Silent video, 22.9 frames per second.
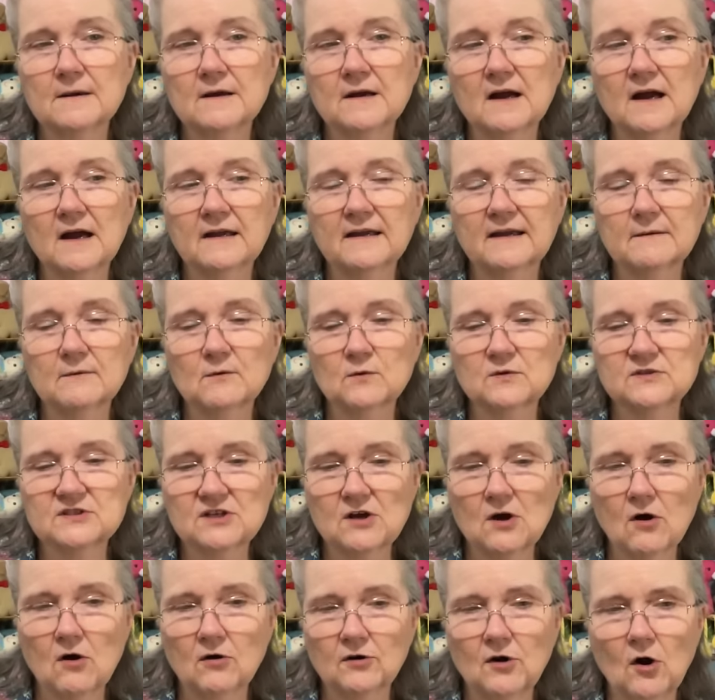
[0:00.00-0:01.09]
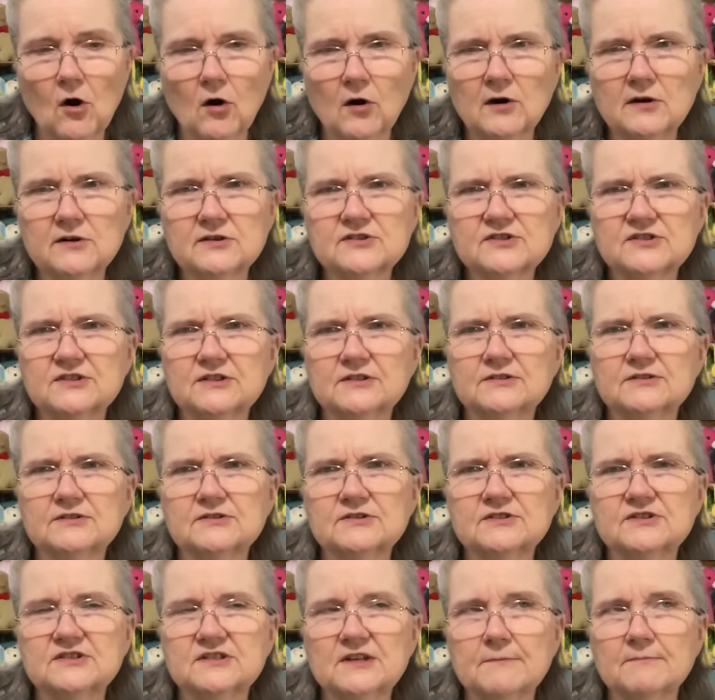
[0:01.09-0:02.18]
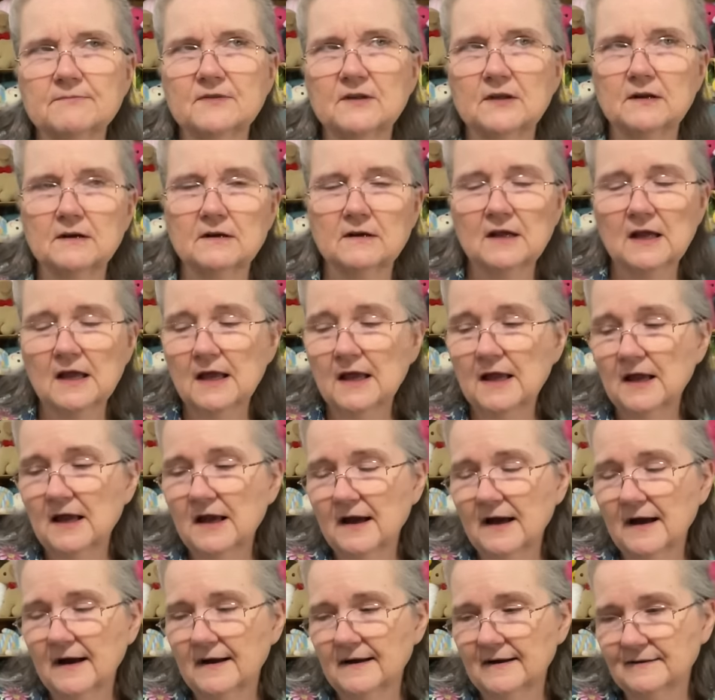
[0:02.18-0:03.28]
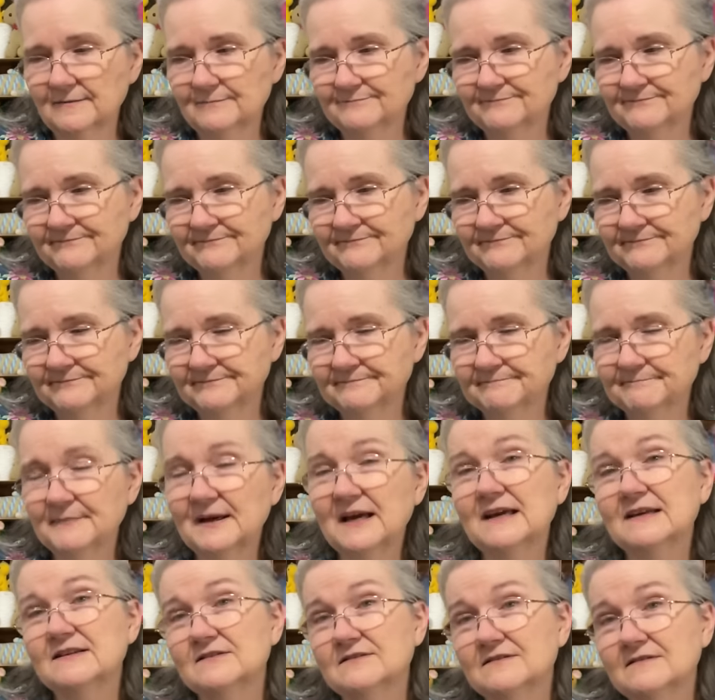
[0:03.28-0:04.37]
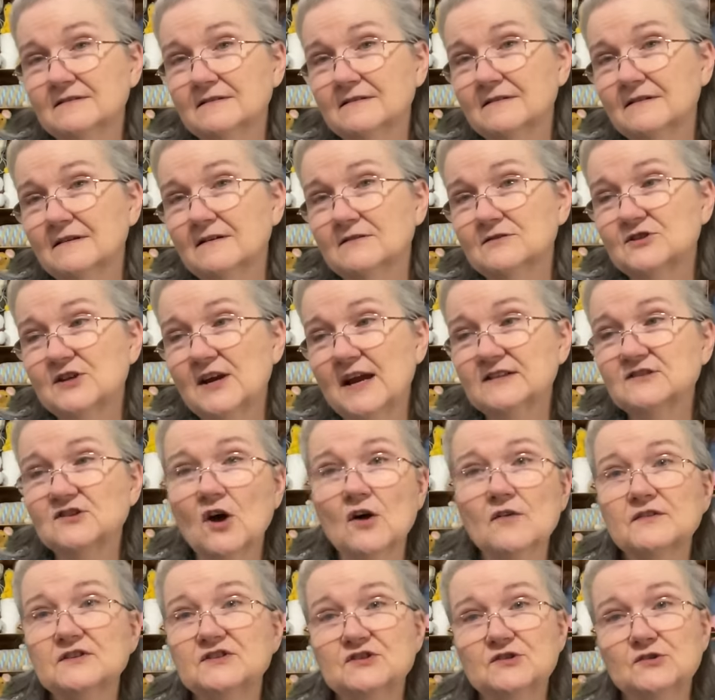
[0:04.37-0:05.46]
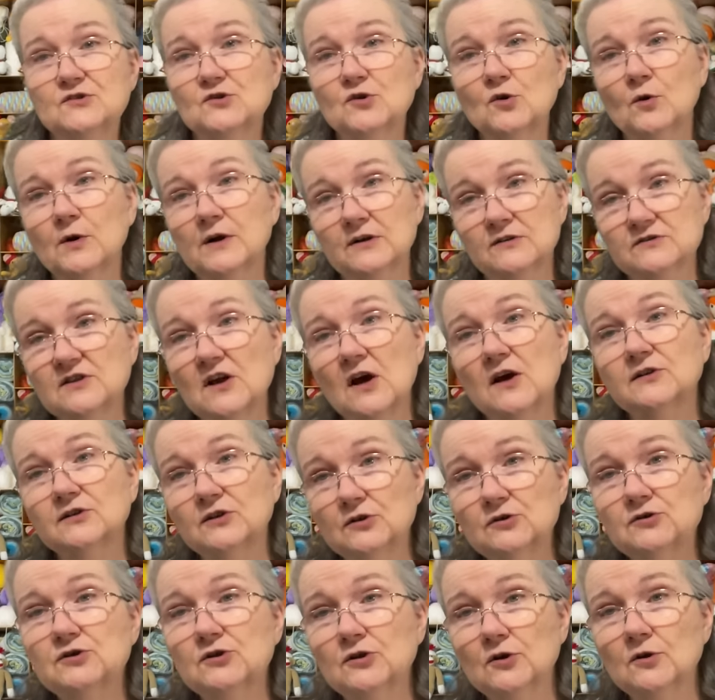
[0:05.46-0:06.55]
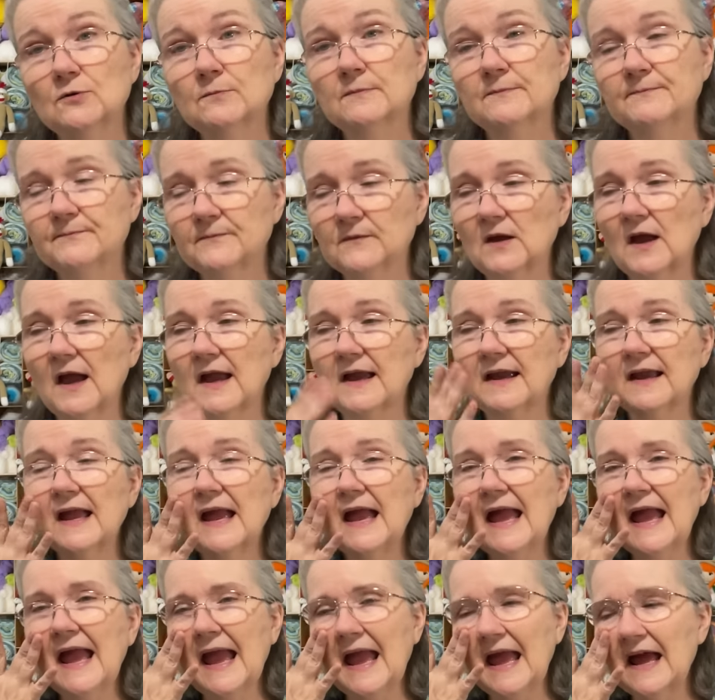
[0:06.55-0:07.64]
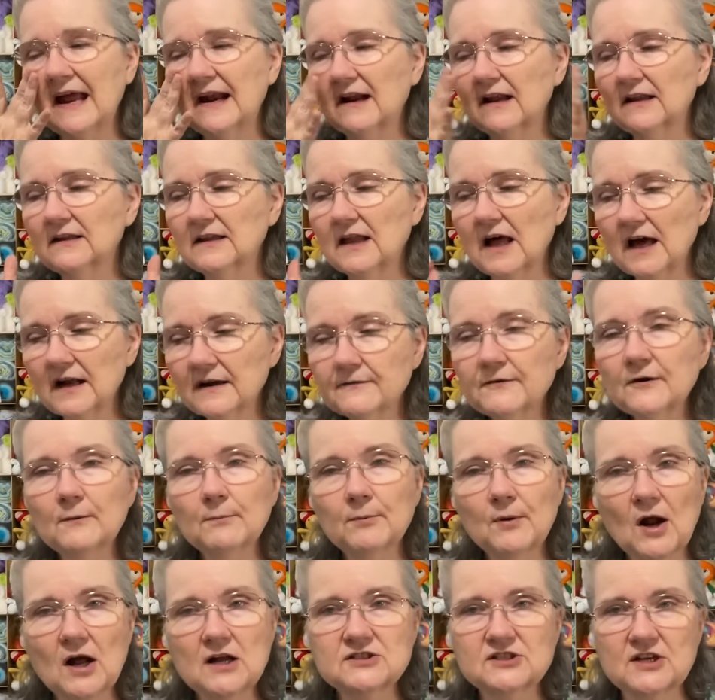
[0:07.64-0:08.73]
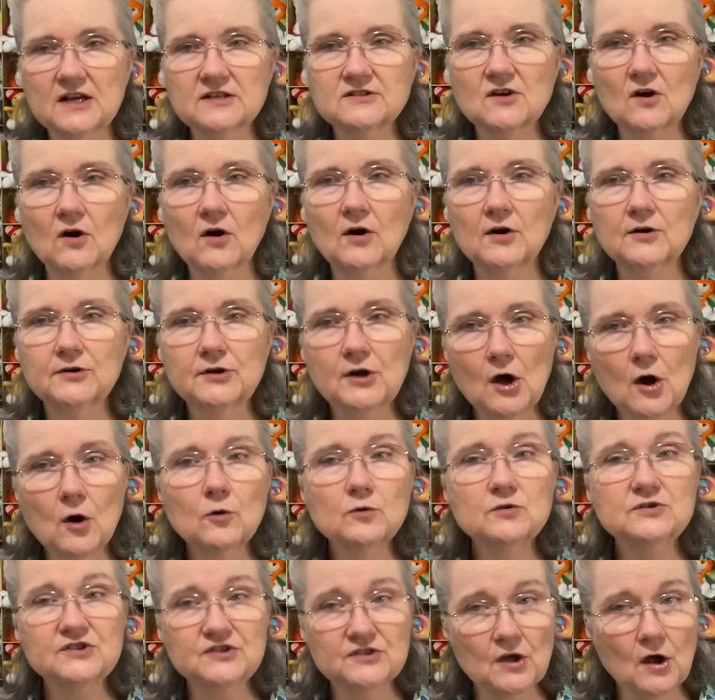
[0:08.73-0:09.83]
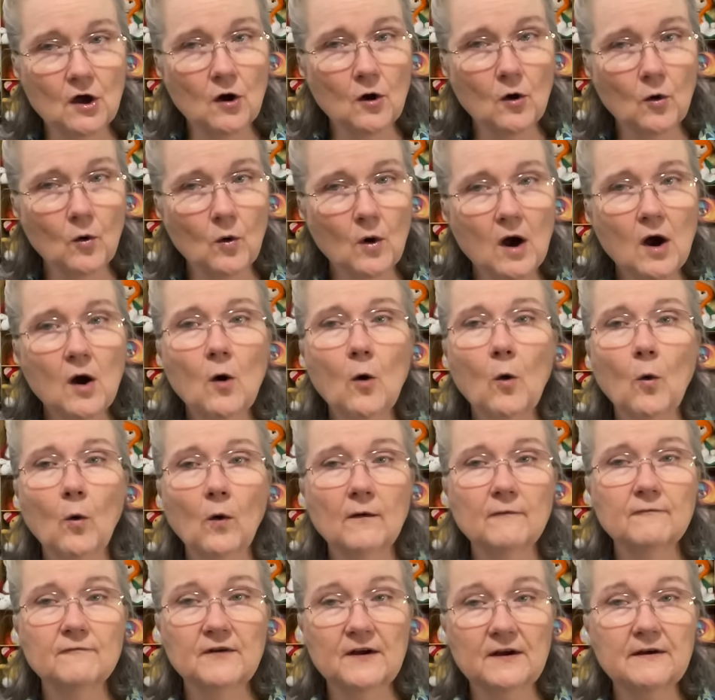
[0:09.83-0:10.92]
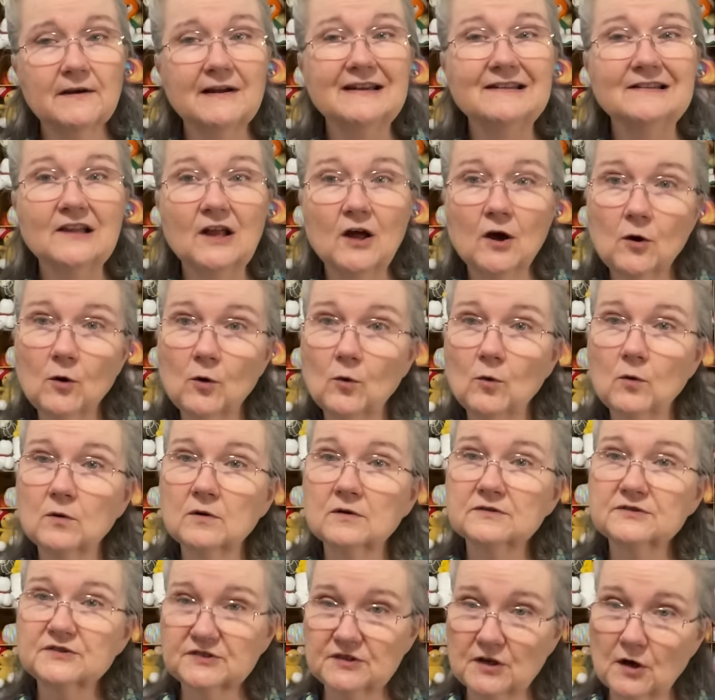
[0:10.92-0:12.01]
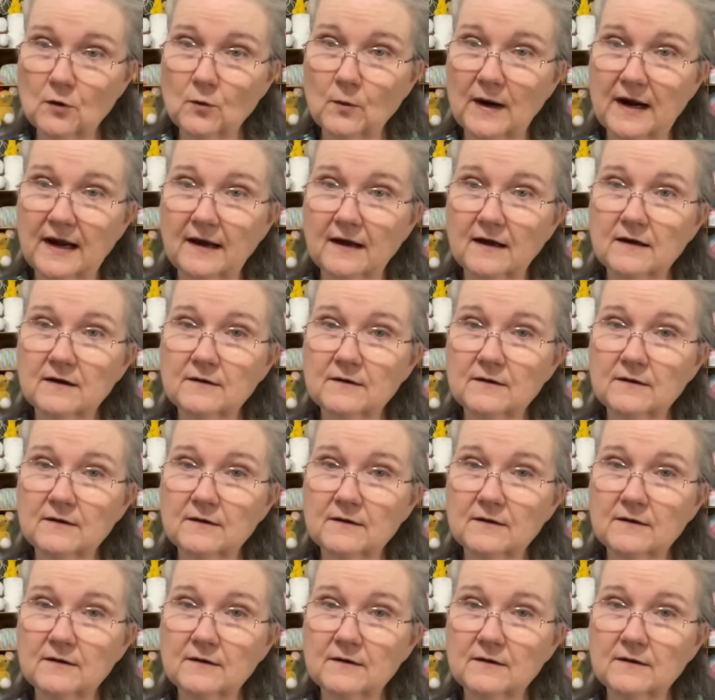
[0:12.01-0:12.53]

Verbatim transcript: can't remember what it's called. Arts and something. But she has all these tutorials on YouTube, okay? And a lot of her projects are no sew or very low sewing